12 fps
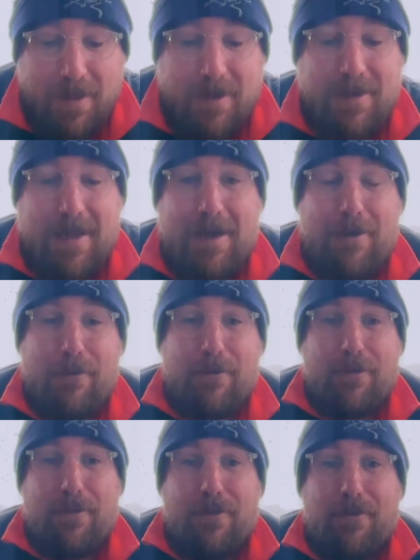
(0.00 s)

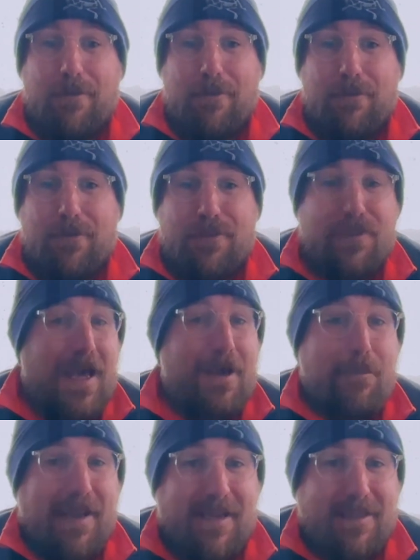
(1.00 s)
Now,
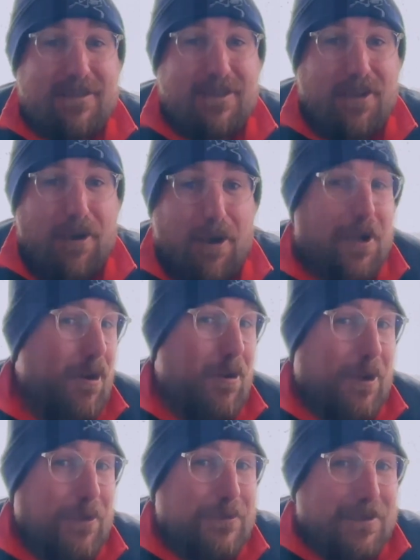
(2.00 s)
that means that I
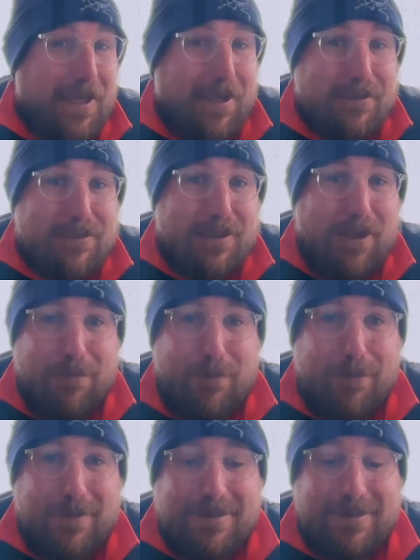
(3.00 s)
can't go skiing and
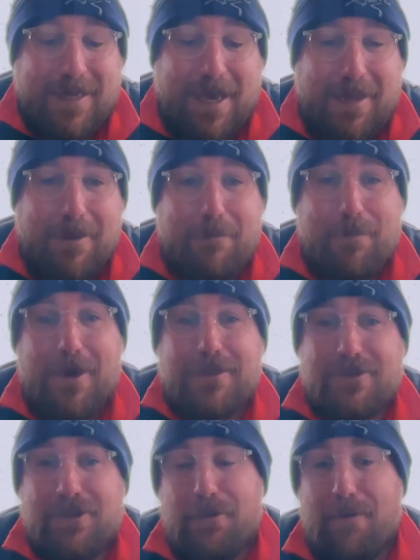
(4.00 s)
snowboarding today, but I
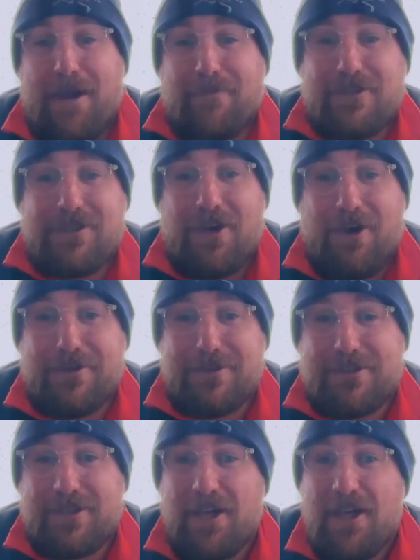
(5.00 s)
do have a
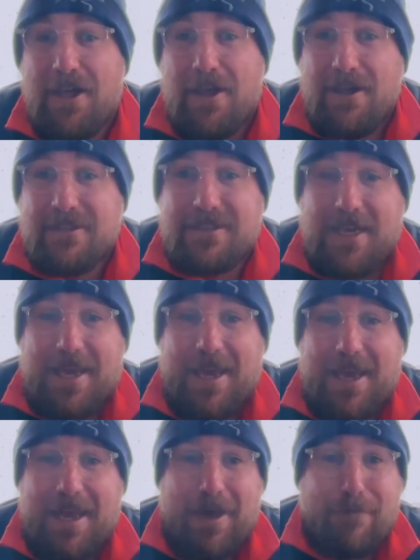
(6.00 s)
chance to sit
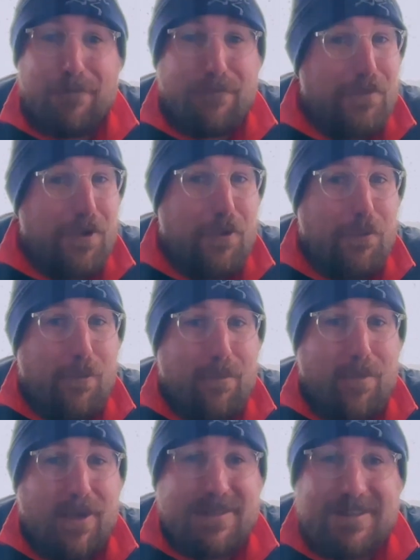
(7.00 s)
here and review
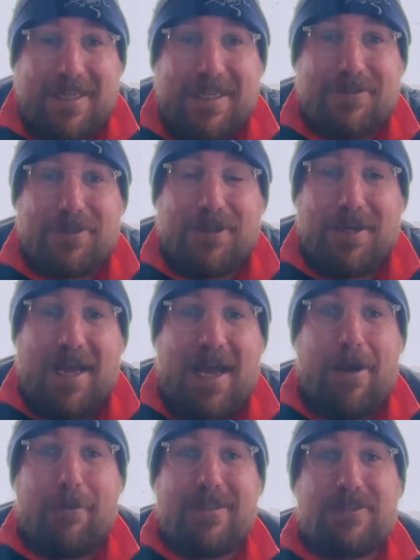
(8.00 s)
my season and
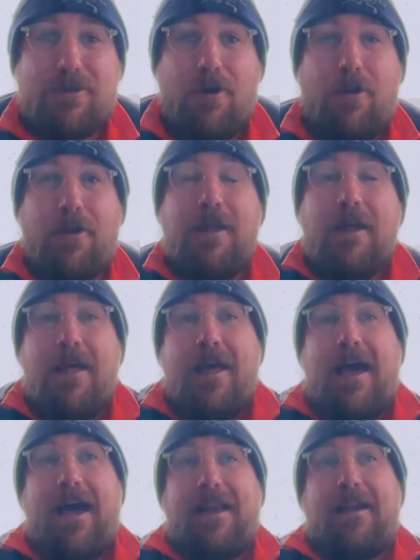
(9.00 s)
how it's gone,
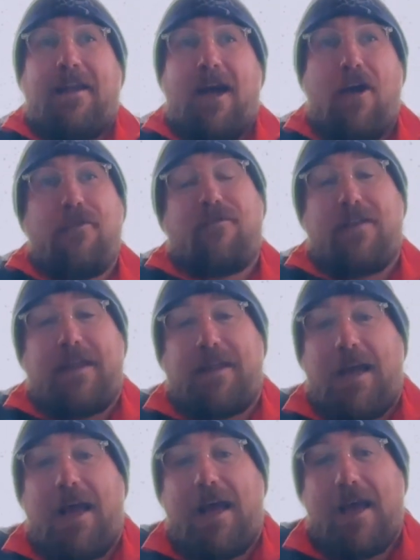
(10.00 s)
and
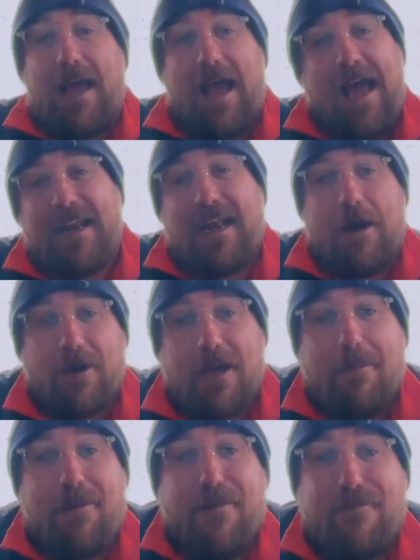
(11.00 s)
hopefully hand out a
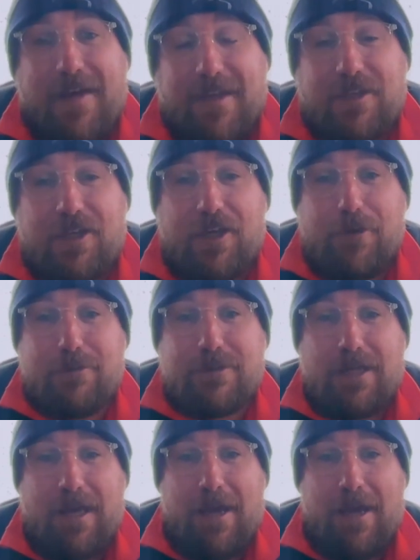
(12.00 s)
couple of thank yous